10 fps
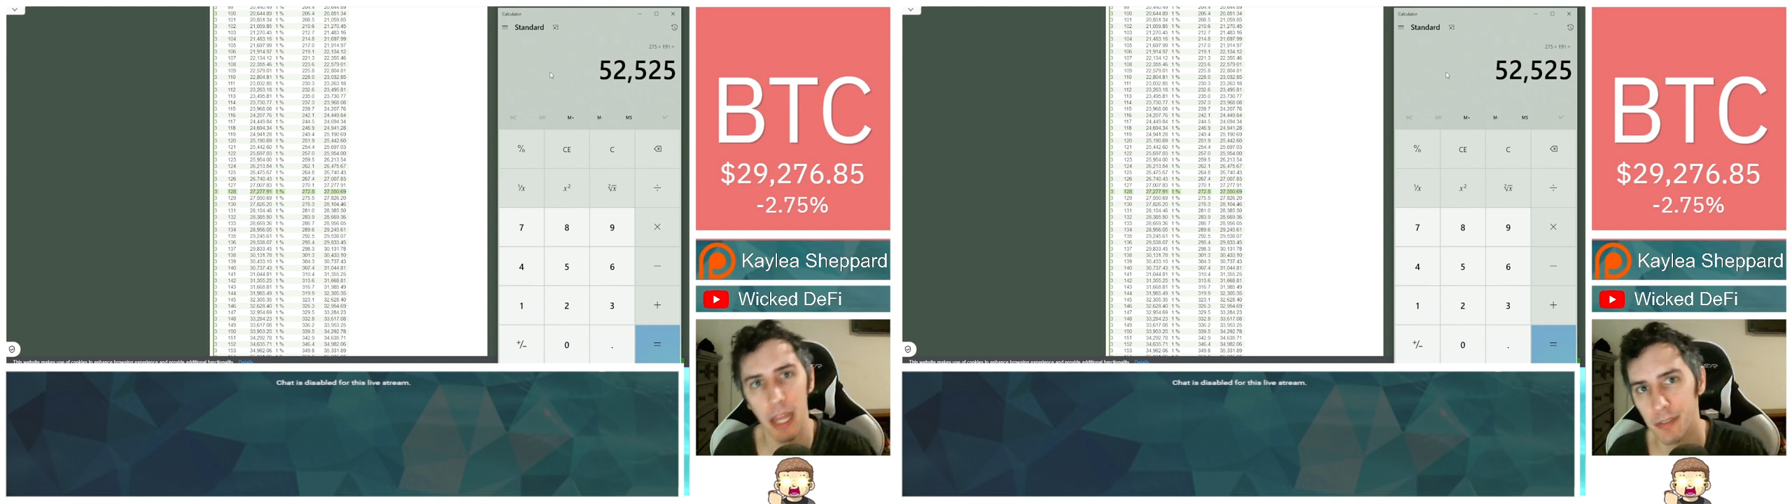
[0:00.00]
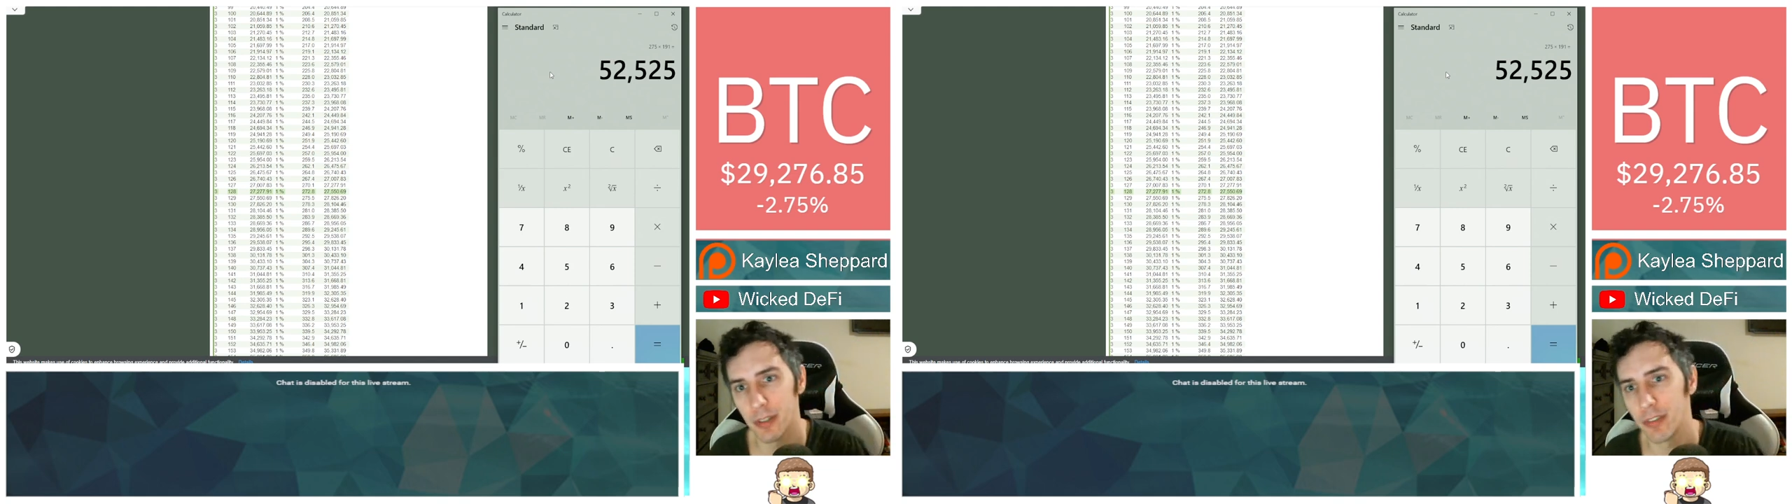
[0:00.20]

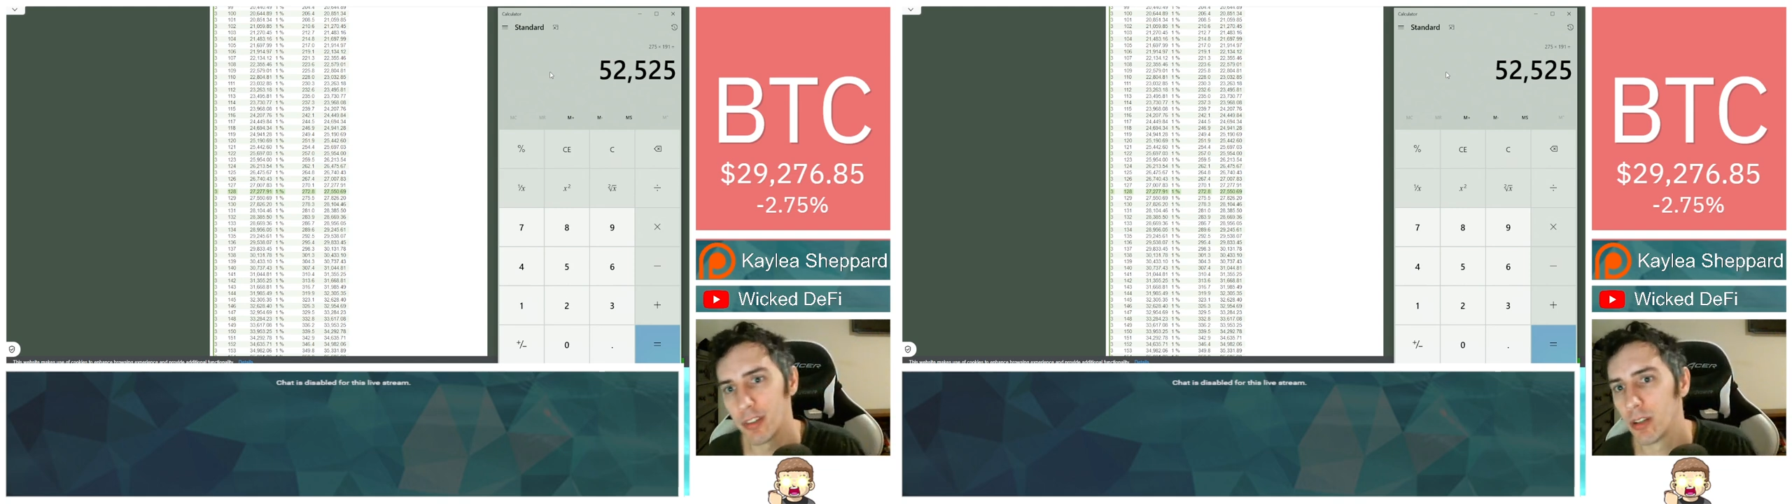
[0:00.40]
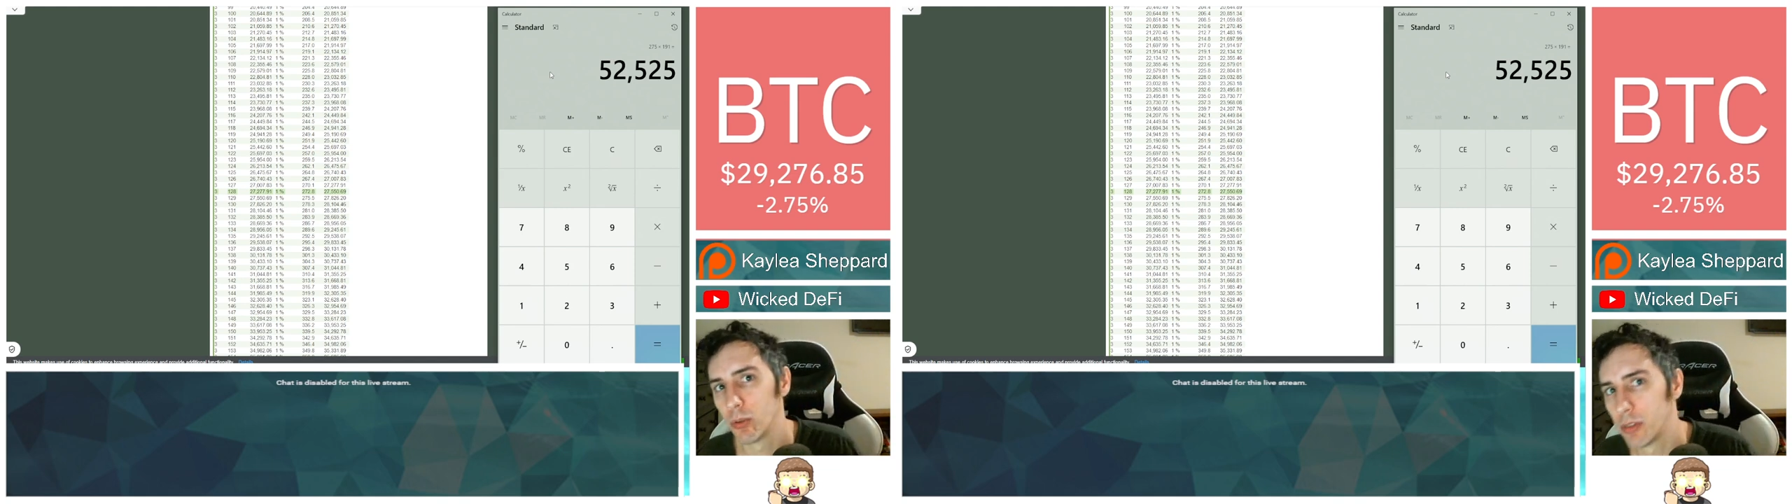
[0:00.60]
every
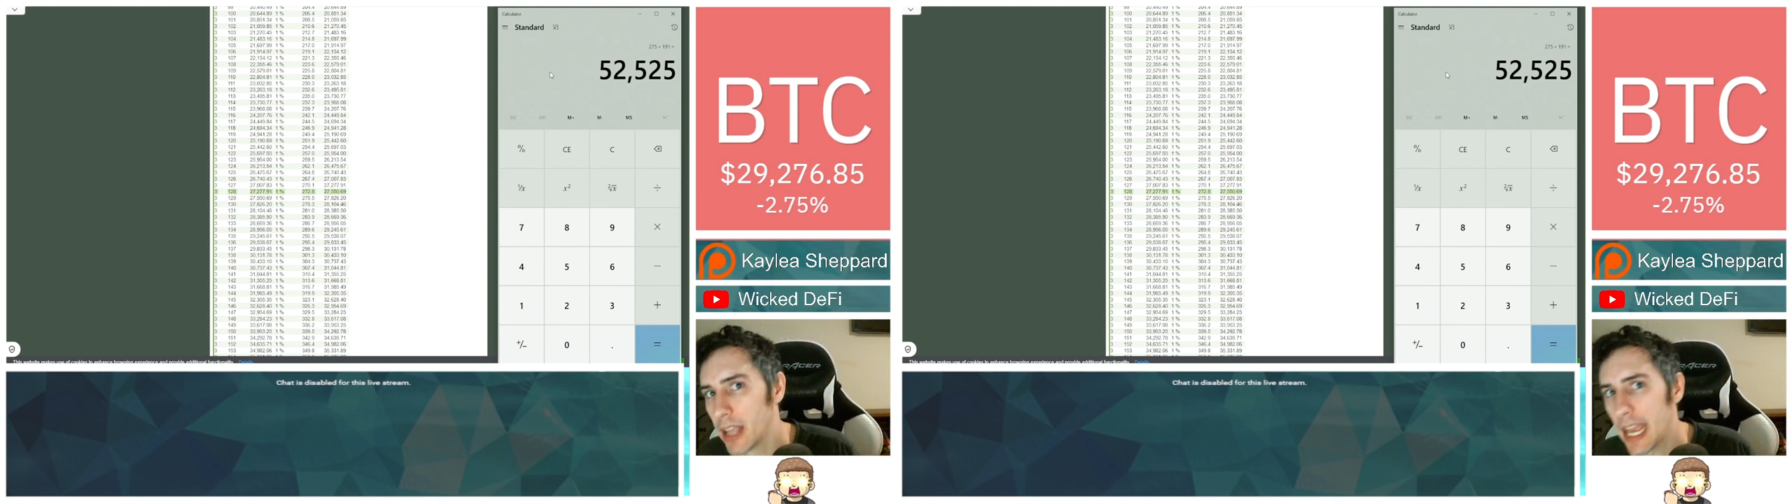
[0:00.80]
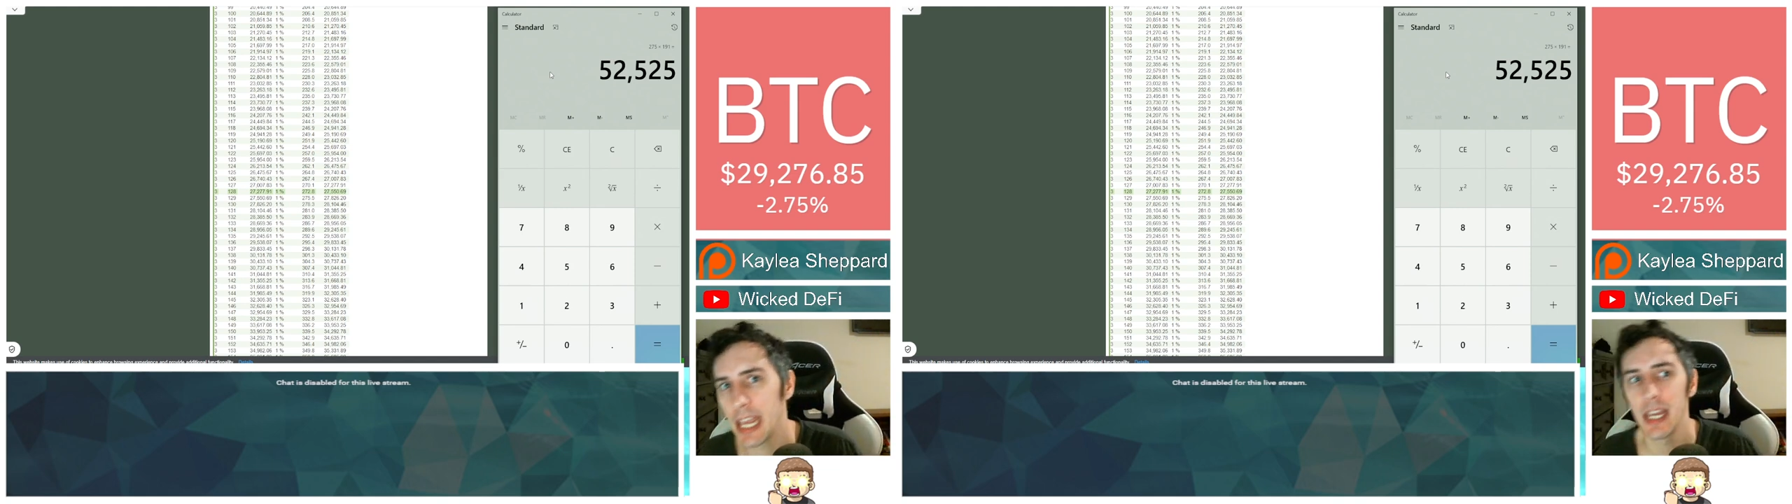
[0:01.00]
single
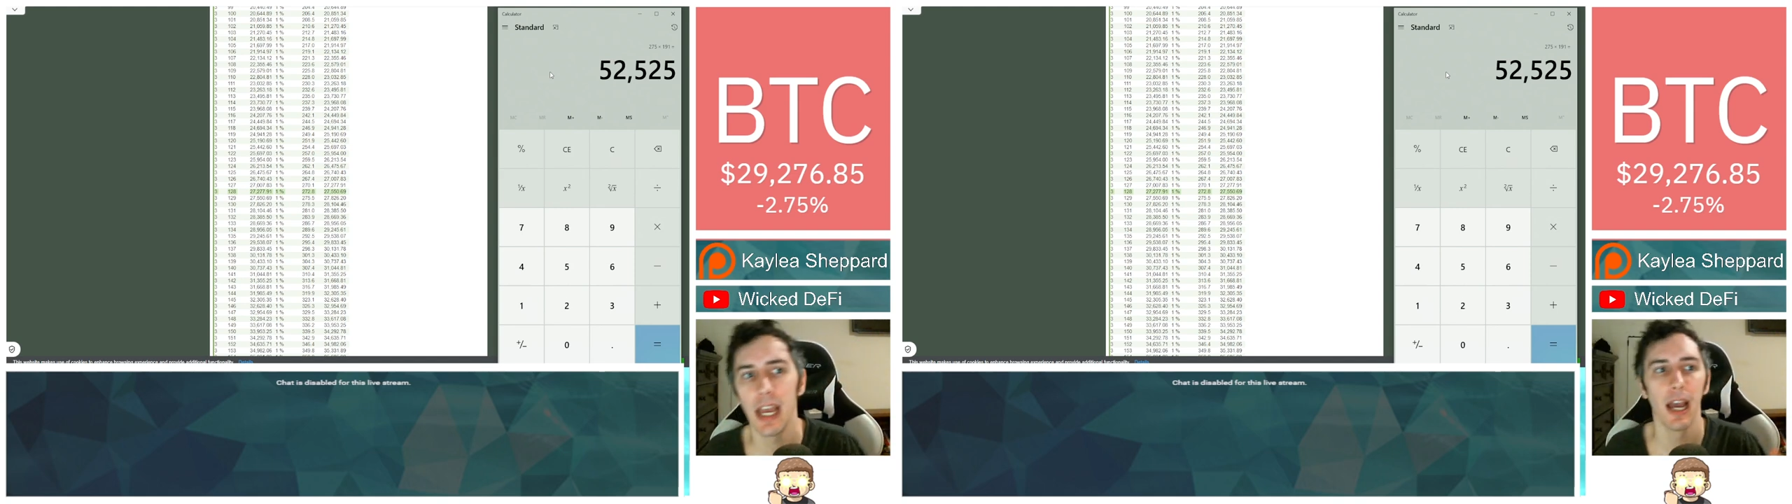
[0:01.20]
day?